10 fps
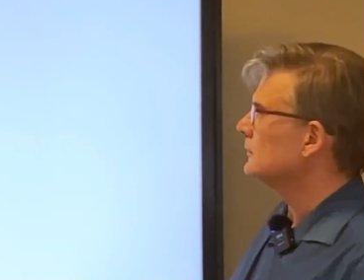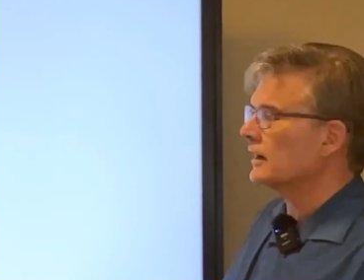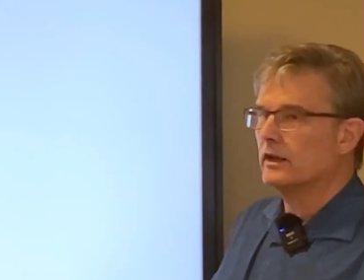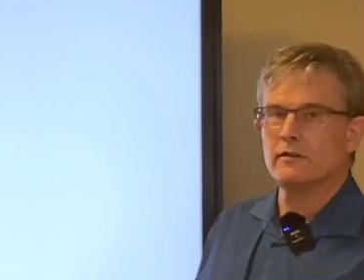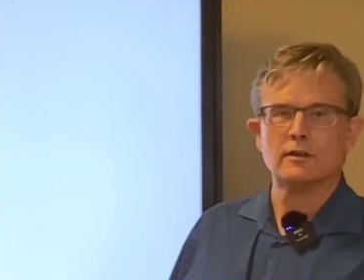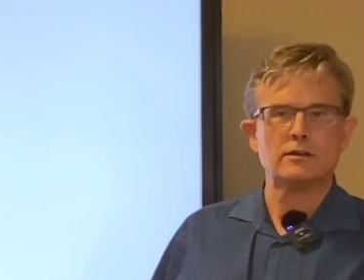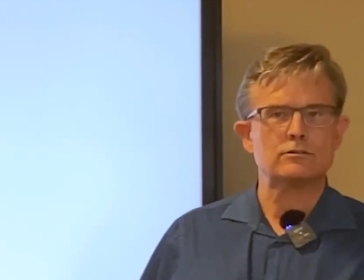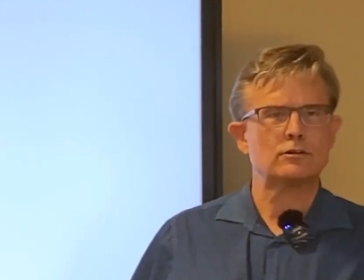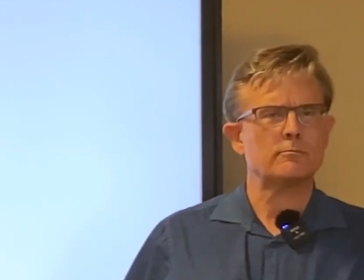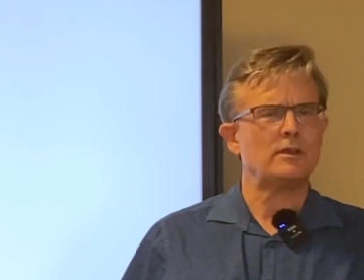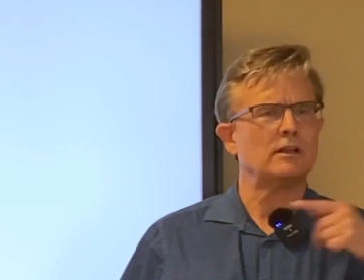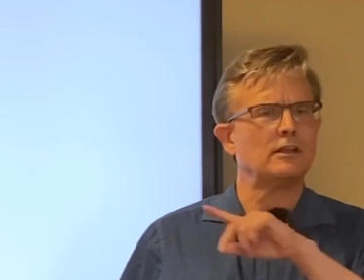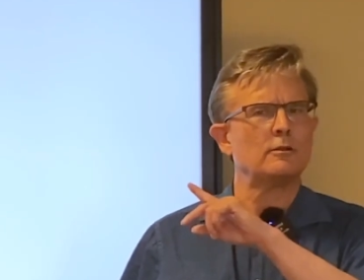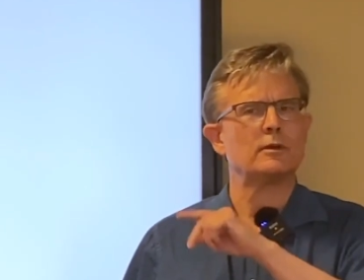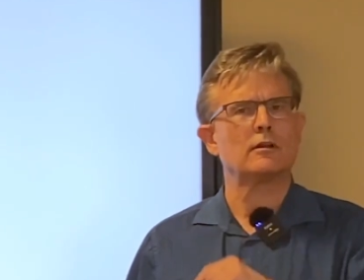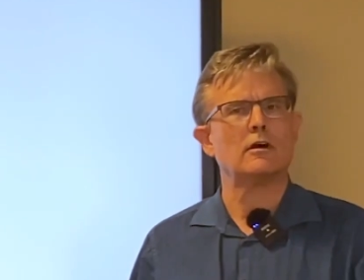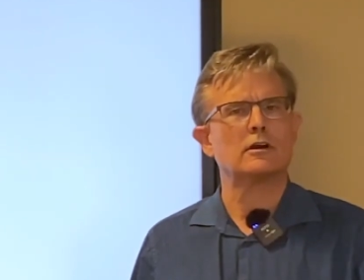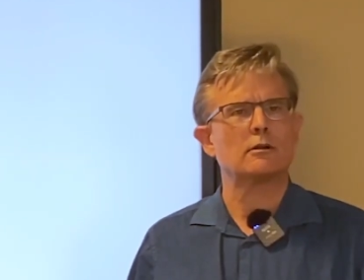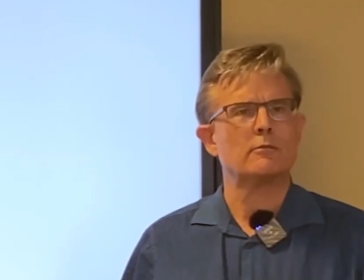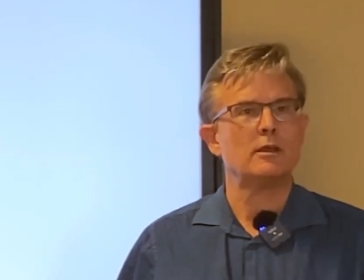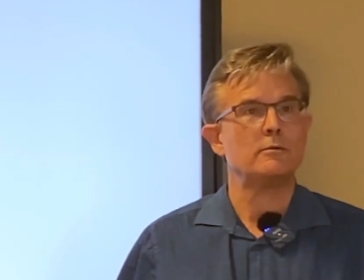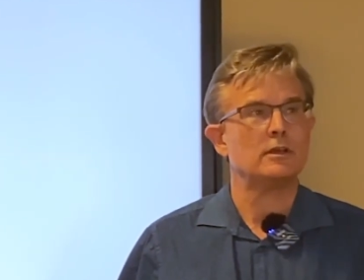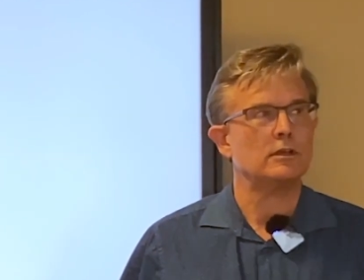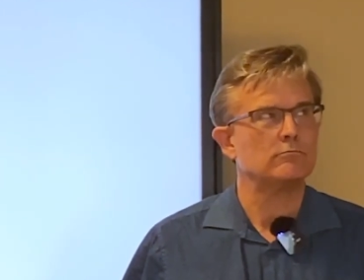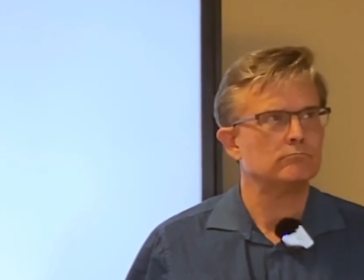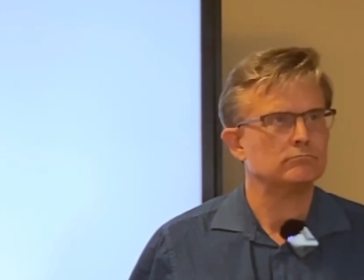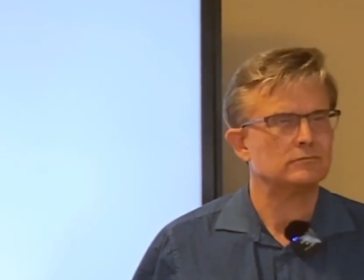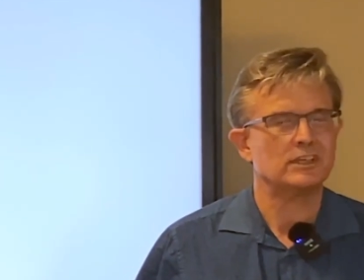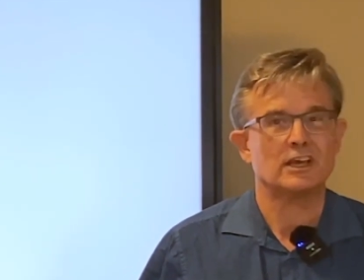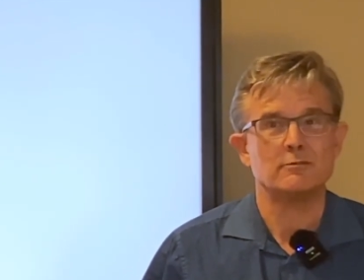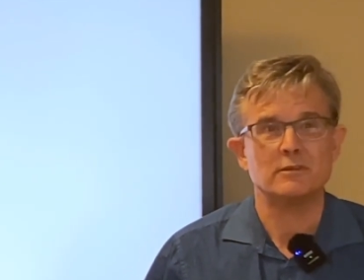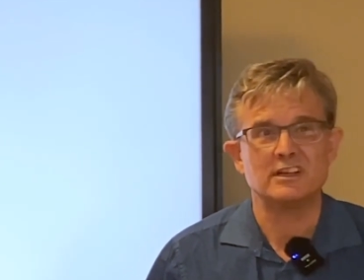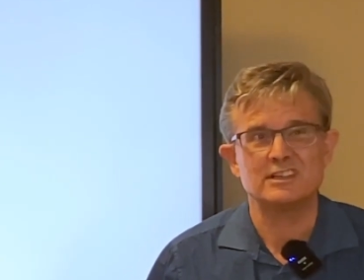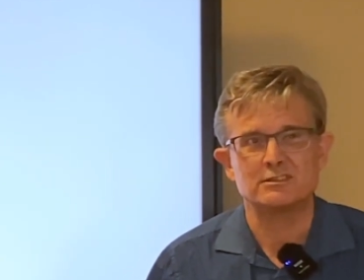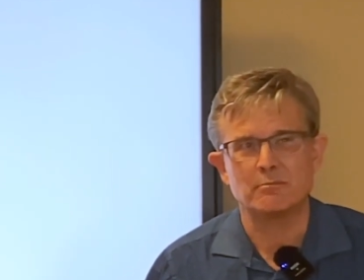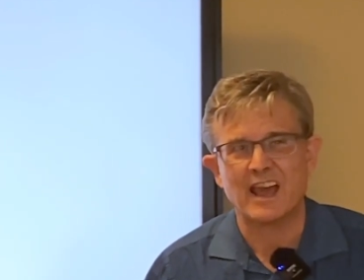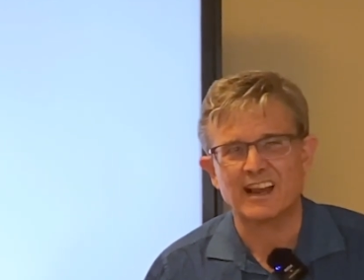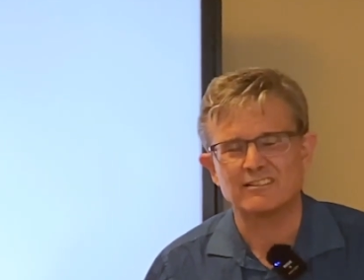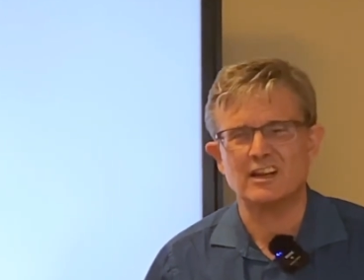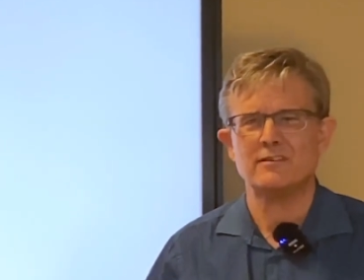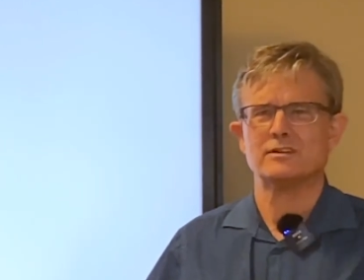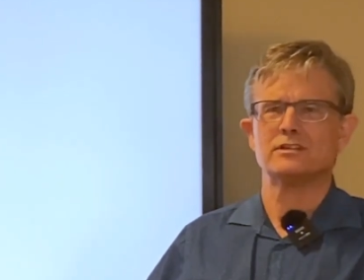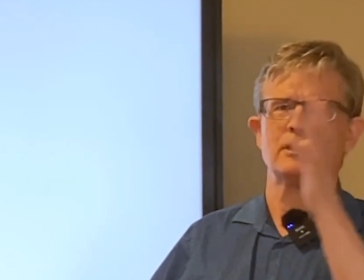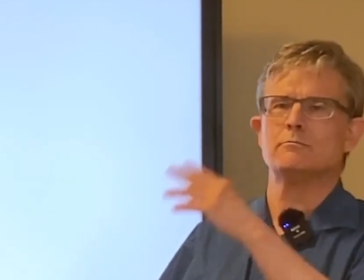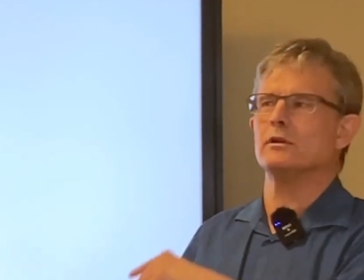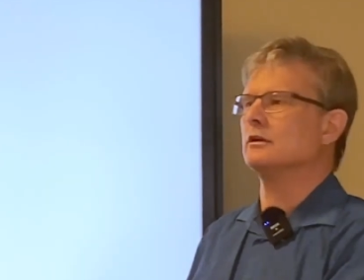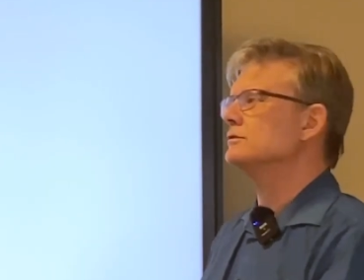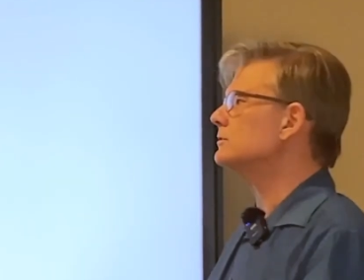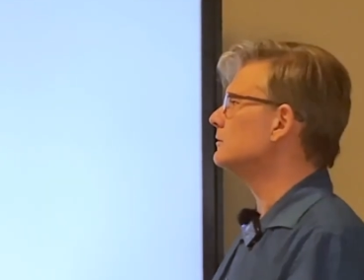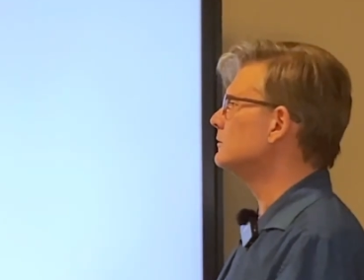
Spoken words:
Again, that took me a little bit longer, maybe 10 minutes, max, not even 10 minutes.